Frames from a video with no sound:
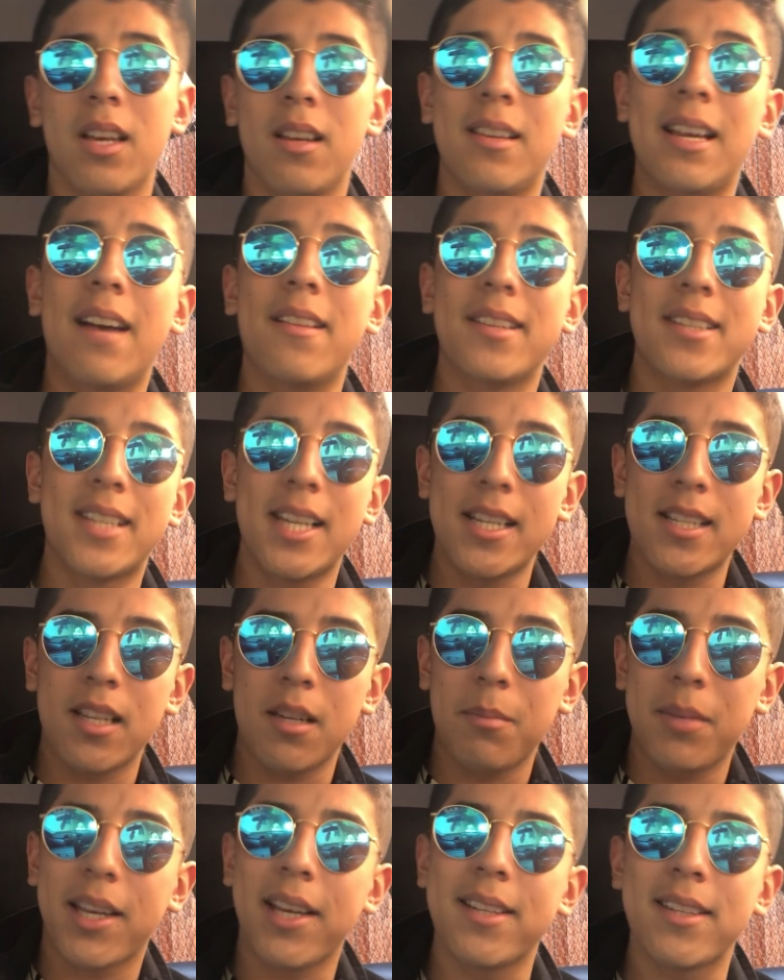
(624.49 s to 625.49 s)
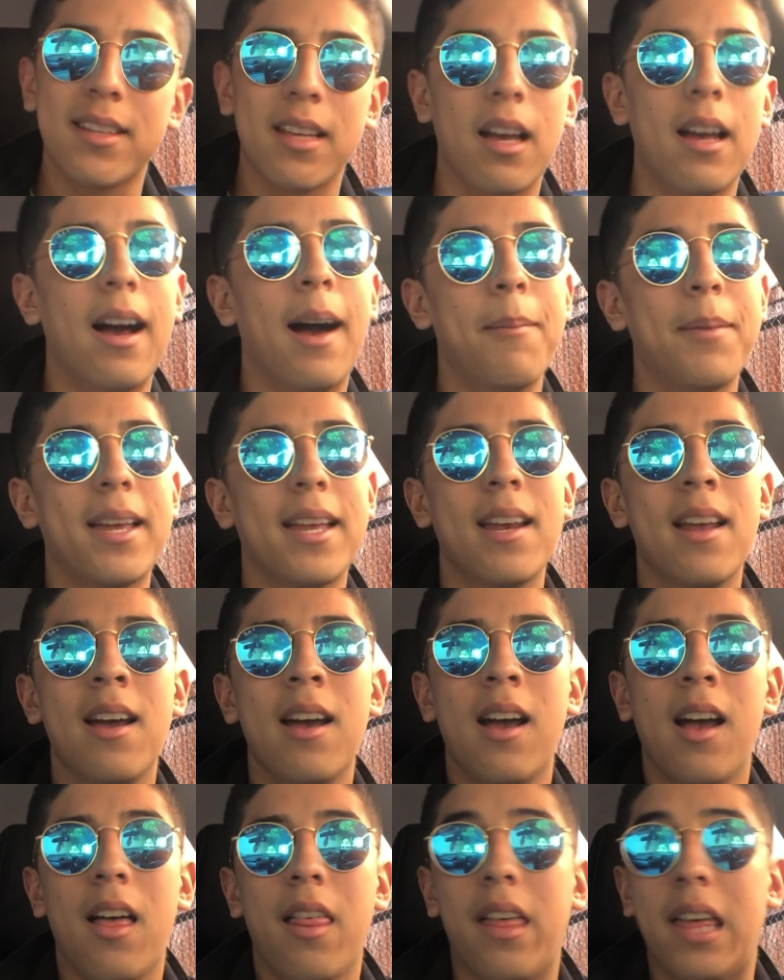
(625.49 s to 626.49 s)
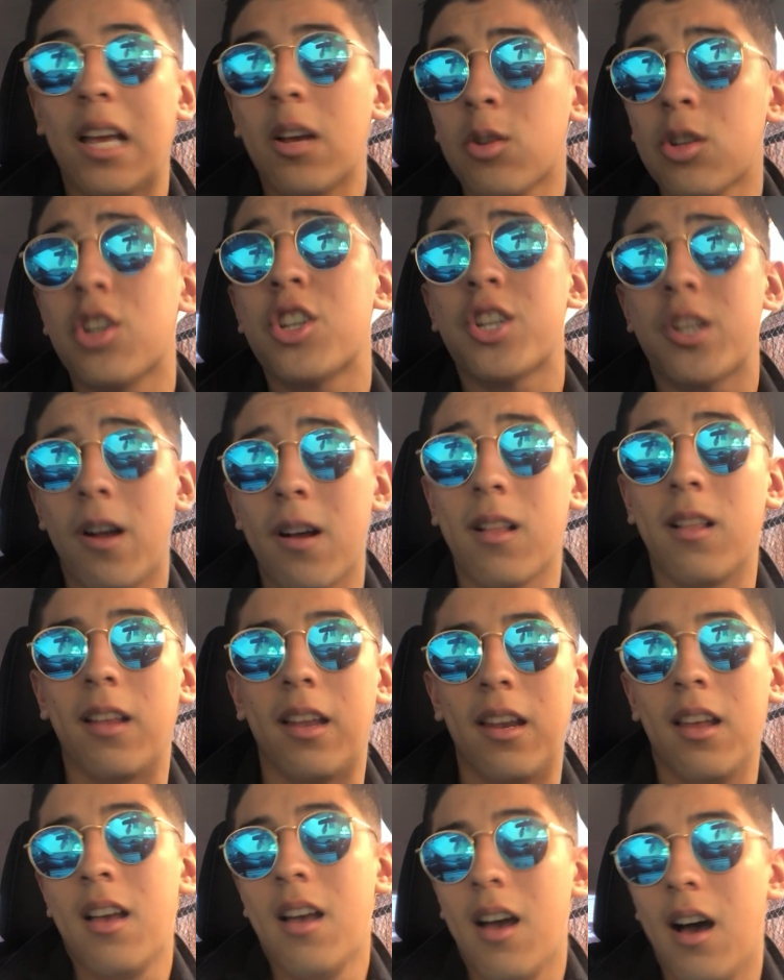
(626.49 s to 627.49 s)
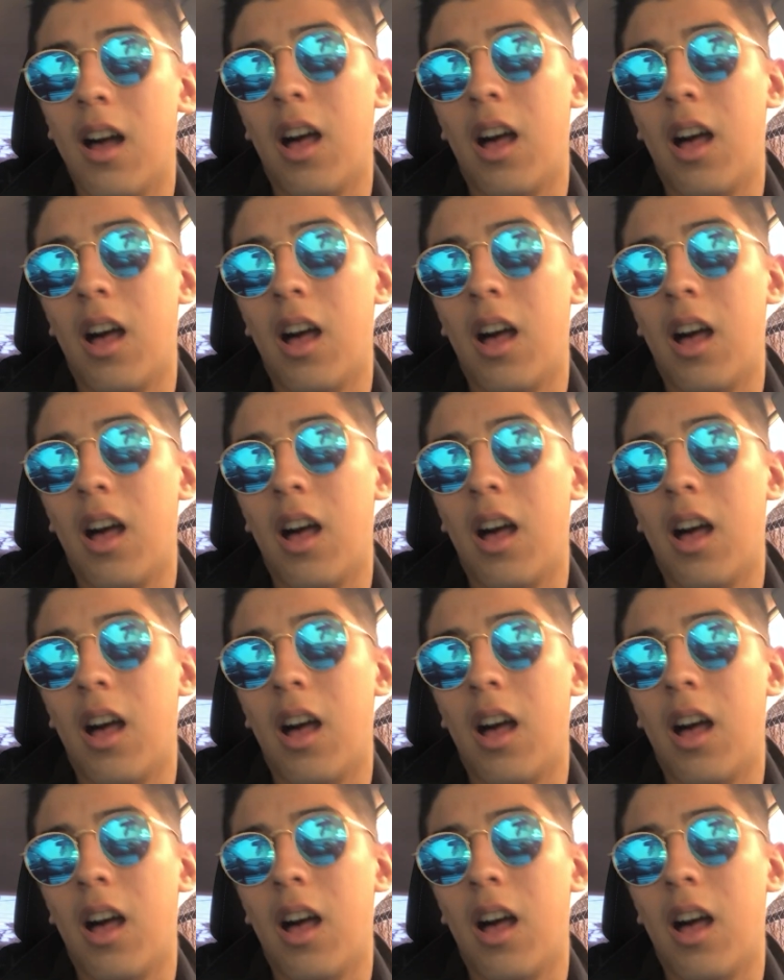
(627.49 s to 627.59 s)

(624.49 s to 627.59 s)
the season because, I mean, the Eagles are struggling.